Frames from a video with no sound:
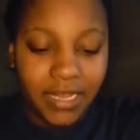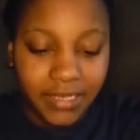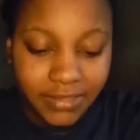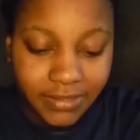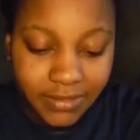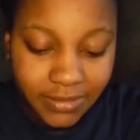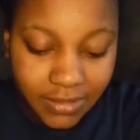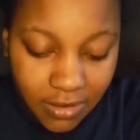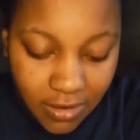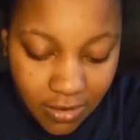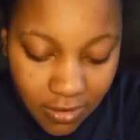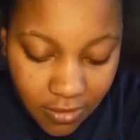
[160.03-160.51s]

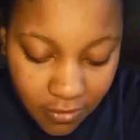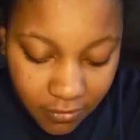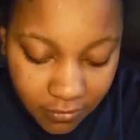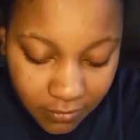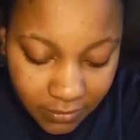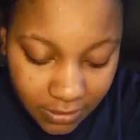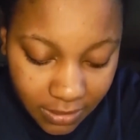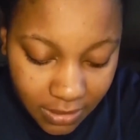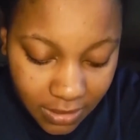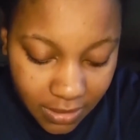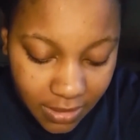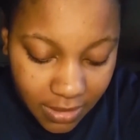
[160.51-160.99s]
so
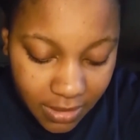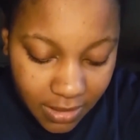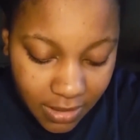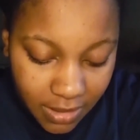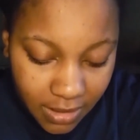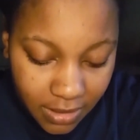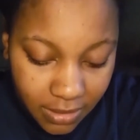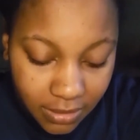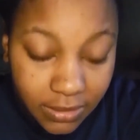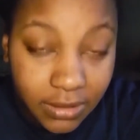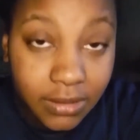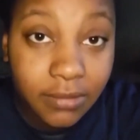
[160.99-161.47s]

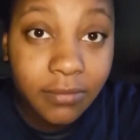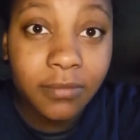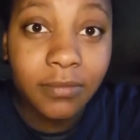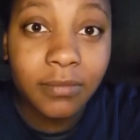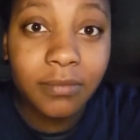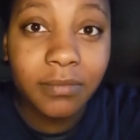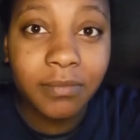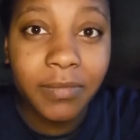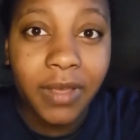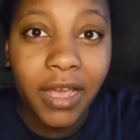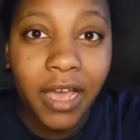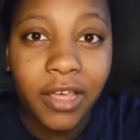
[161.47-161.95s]

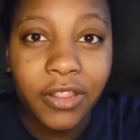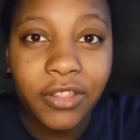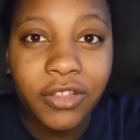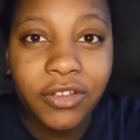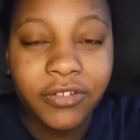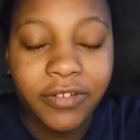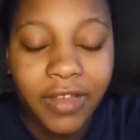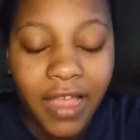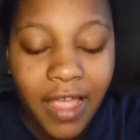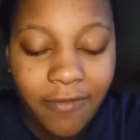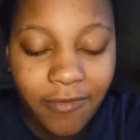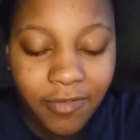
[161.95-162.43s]
my other
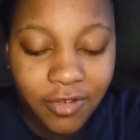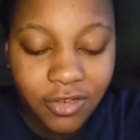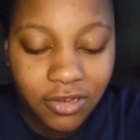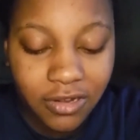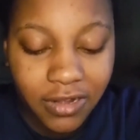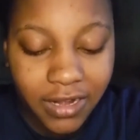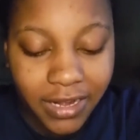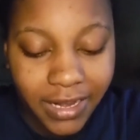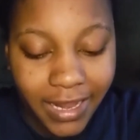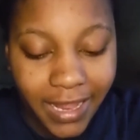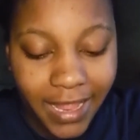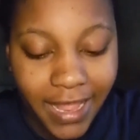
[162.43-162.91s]
graphic shirt
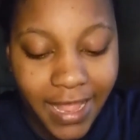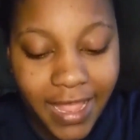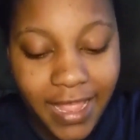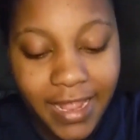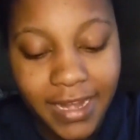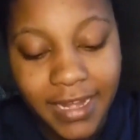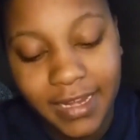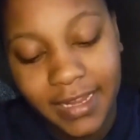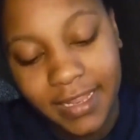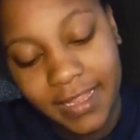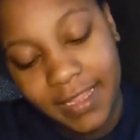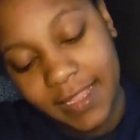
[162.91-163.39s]
I
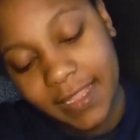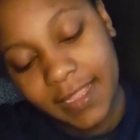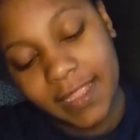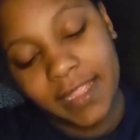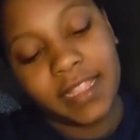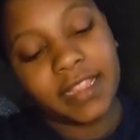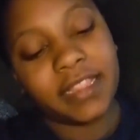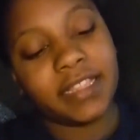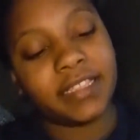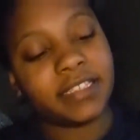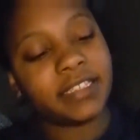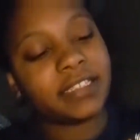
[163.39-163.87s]
had,
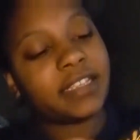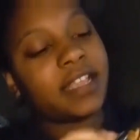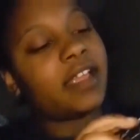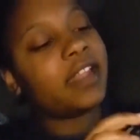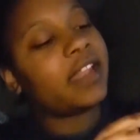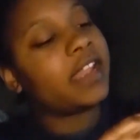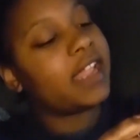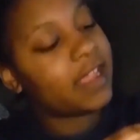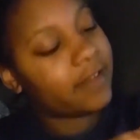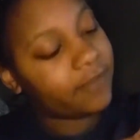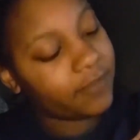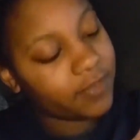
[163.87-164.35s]
this kind
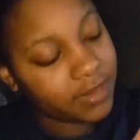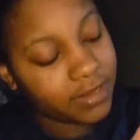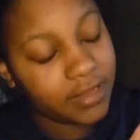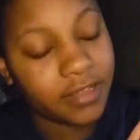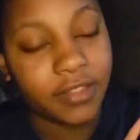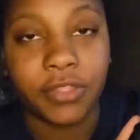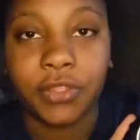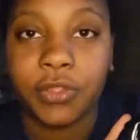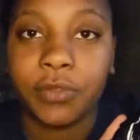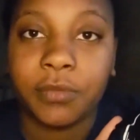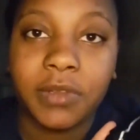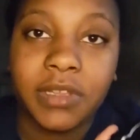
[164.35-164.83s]
of have like a
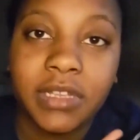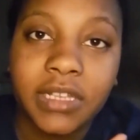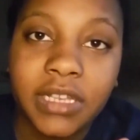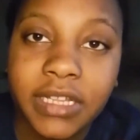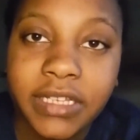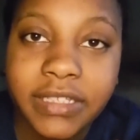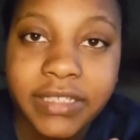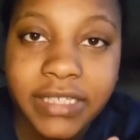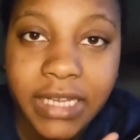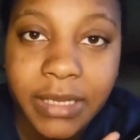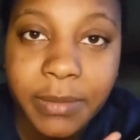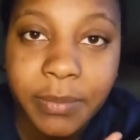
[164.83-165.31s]
3D
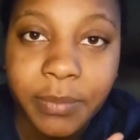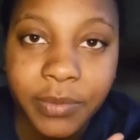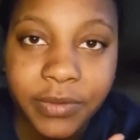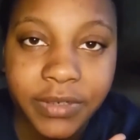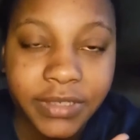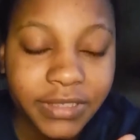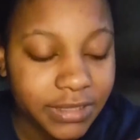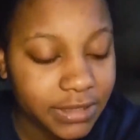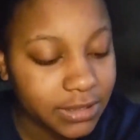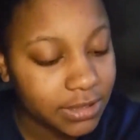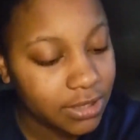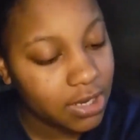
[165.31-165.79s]
type
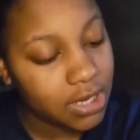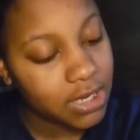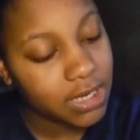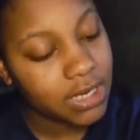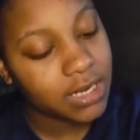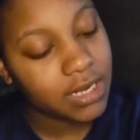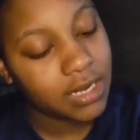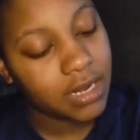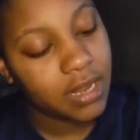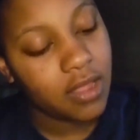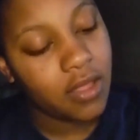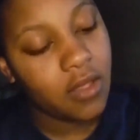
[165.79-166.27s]
printing on
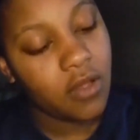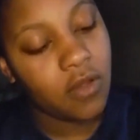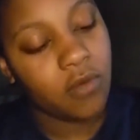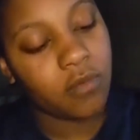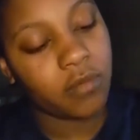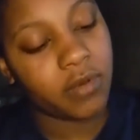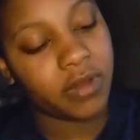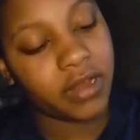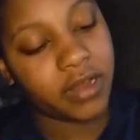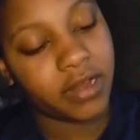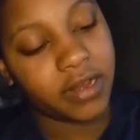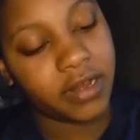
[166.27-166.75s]
it,
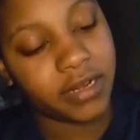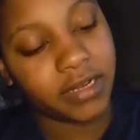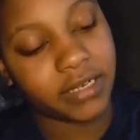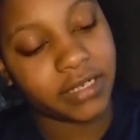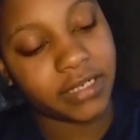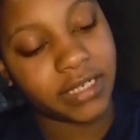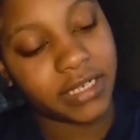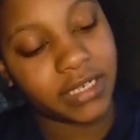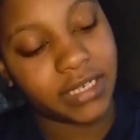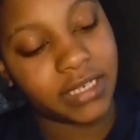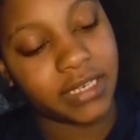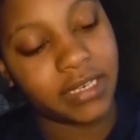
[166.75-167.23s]
where,
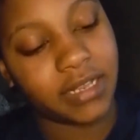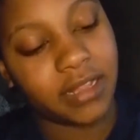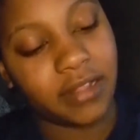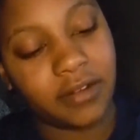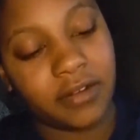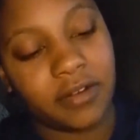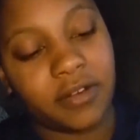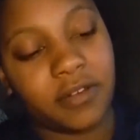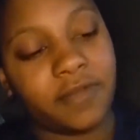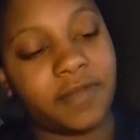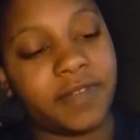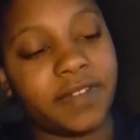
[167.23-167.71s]
I
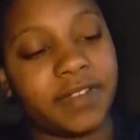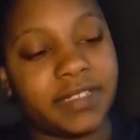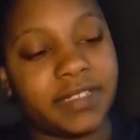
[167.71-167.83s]
don't know if you can